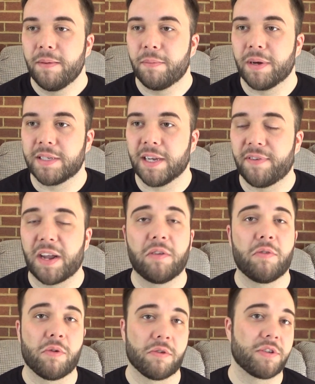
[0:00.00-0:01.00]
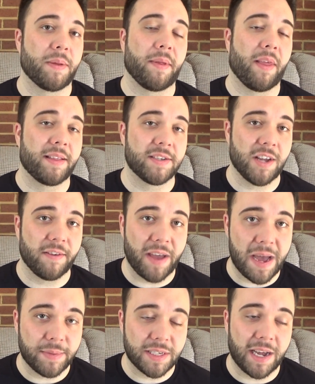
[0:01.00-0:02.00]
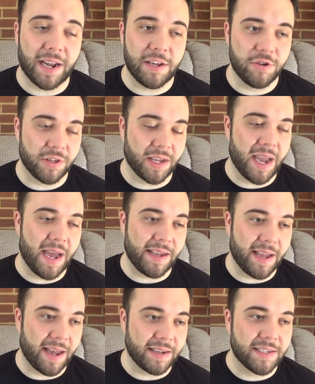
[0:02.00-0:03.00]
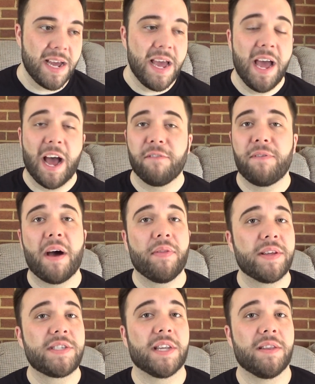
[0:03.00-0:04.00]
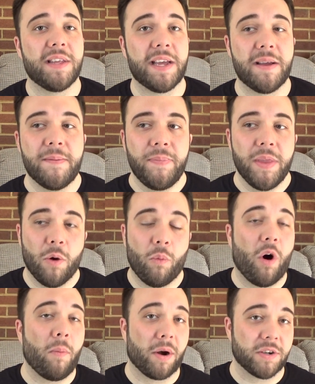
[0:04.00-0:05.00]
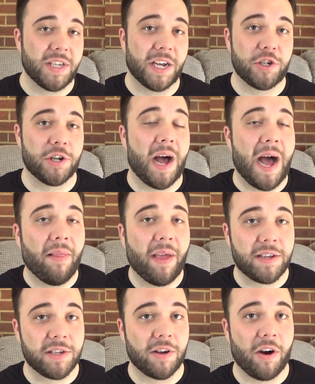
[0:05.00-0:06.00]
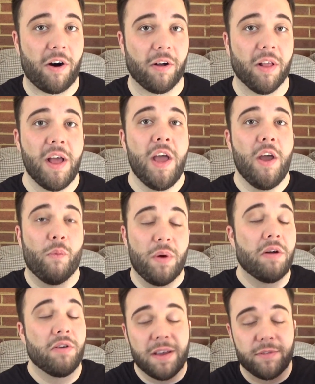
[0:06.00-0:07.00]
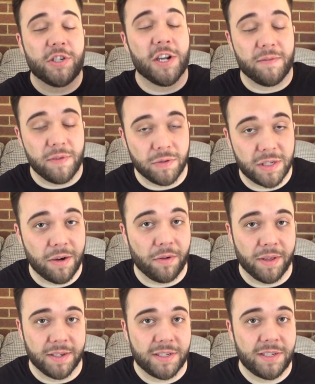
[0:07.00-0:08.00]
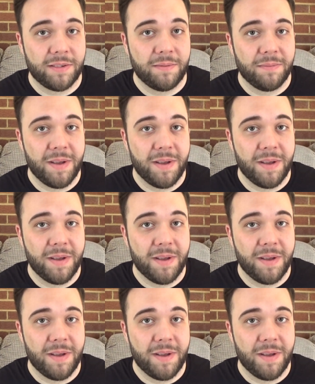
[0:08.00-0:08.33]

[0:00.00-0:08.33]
But if I don't order something like this off Amazon, I usually can't get it. I found this in the Walmart section I like to call, "We don't give a shit if you steal this."